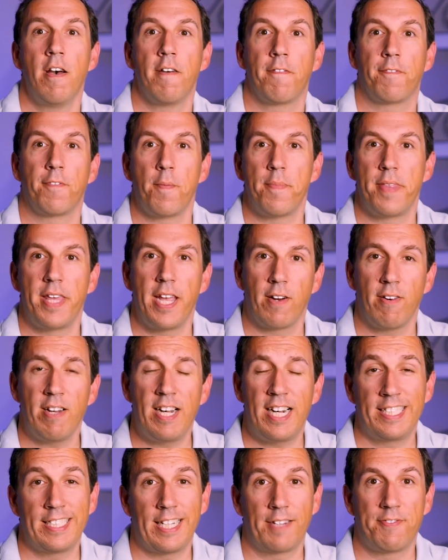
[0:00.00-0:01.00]
From there
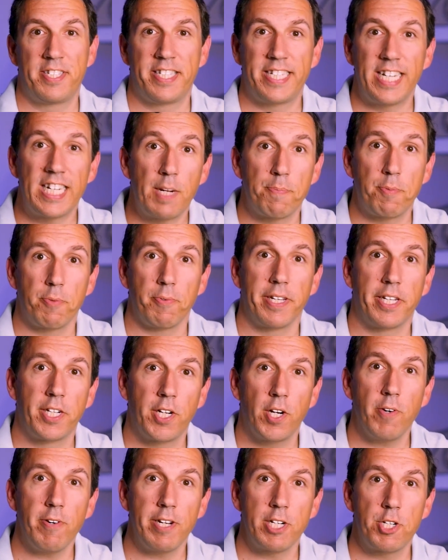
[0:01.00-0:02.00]
on, I've set up a
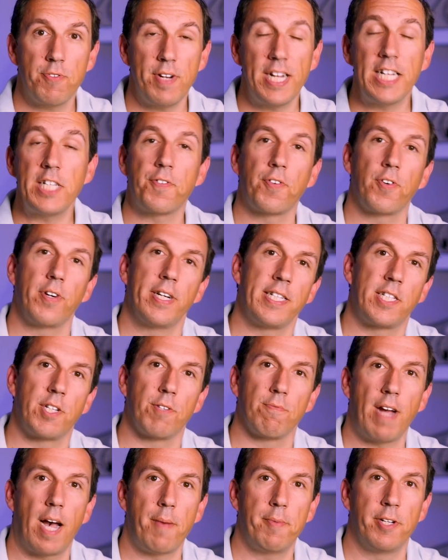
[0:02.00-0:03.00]
recurring transfer into
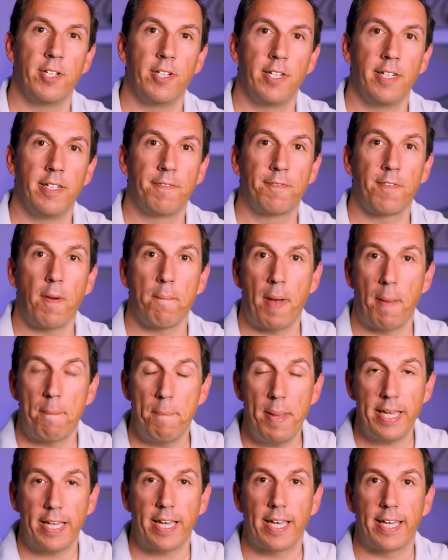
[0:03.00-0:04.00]
Robinhood from my
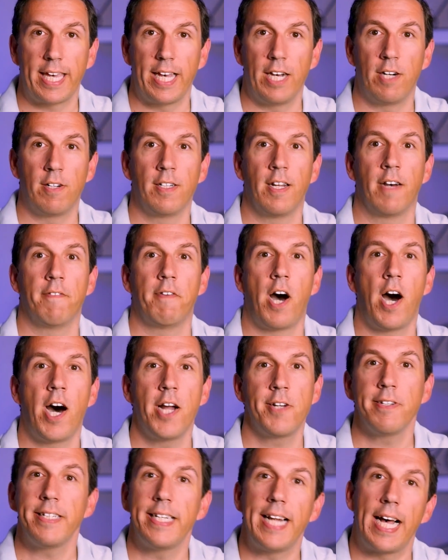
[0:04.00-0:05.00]
bank account of
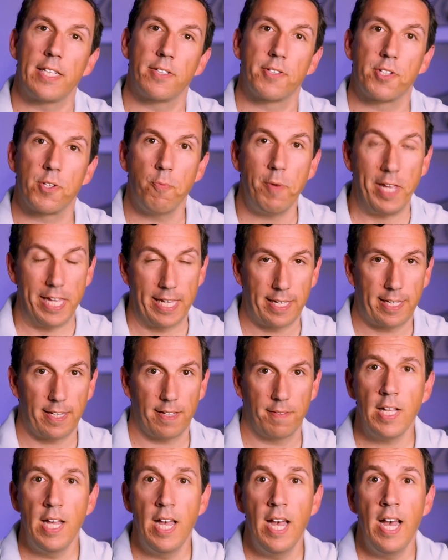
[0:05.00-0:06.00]
$100 a week.
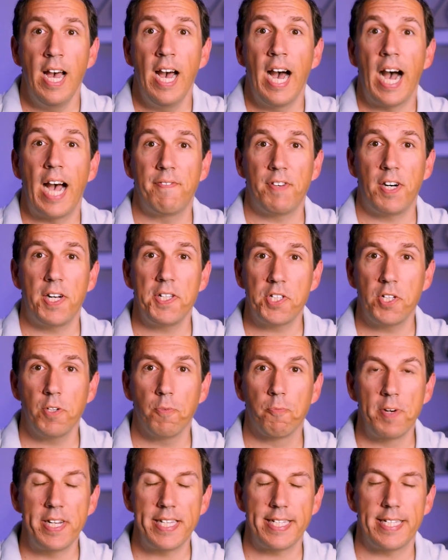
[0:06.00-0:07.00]
I've also
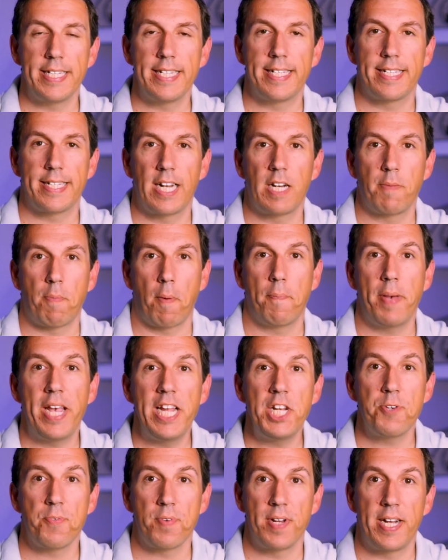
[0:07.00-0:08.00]
recently set up a
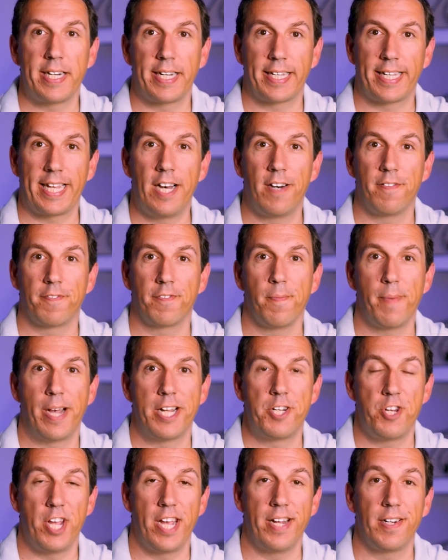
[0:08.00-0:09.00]
Patreon account for my
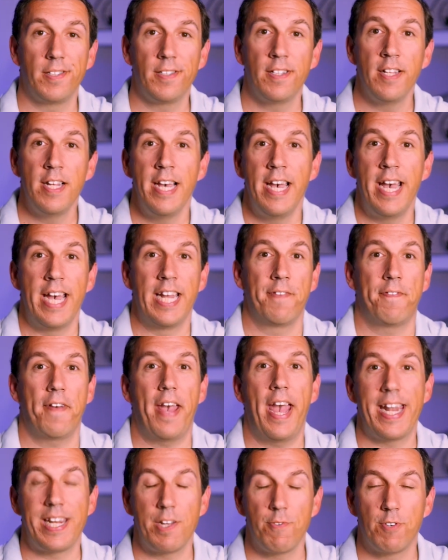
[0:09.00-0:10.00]
channel, and if
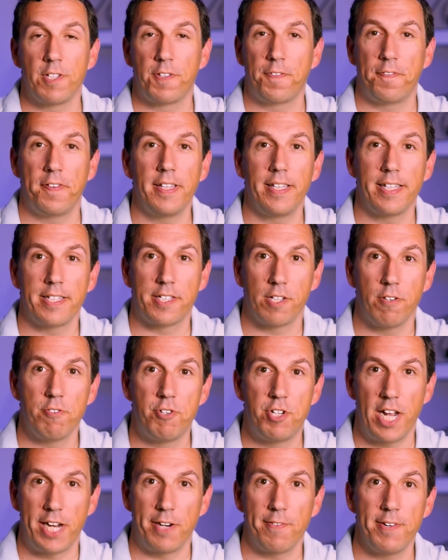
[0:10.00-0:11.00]
anyone is feeling so
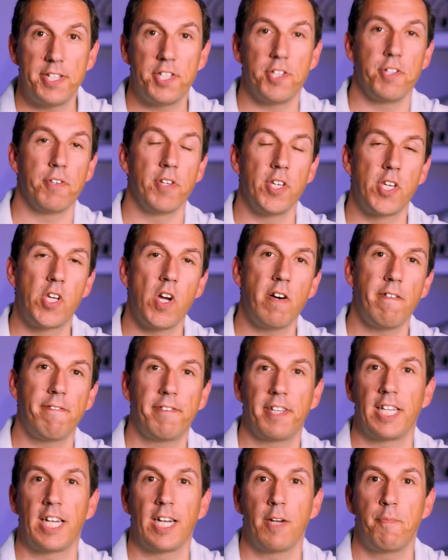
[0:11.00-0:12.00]
generous, you can go
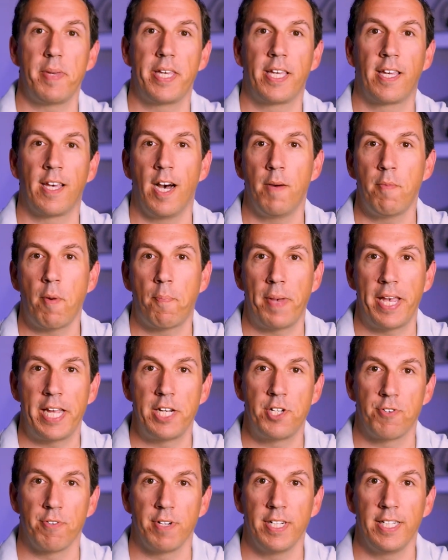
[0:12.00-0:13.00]
over there, become a
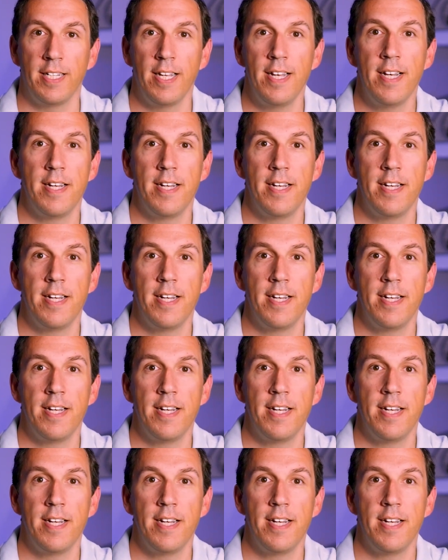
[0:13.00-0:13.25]
patron,